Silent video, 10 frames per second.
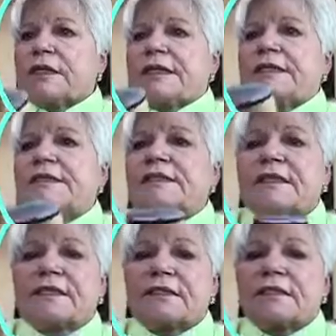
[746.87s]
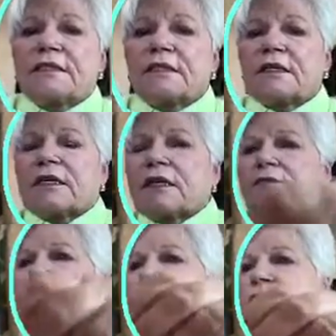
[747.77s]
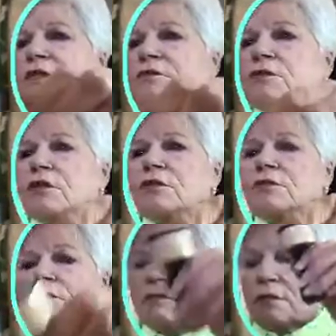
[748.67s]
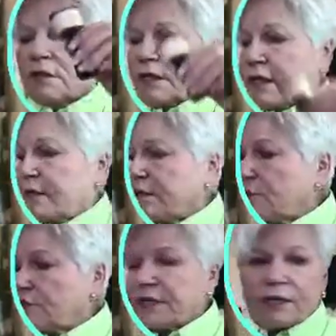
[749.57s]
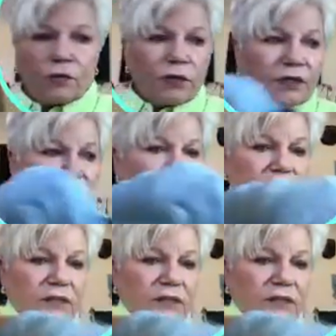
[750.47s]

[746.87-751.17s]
is it comes on Velcro. And then you take one of these little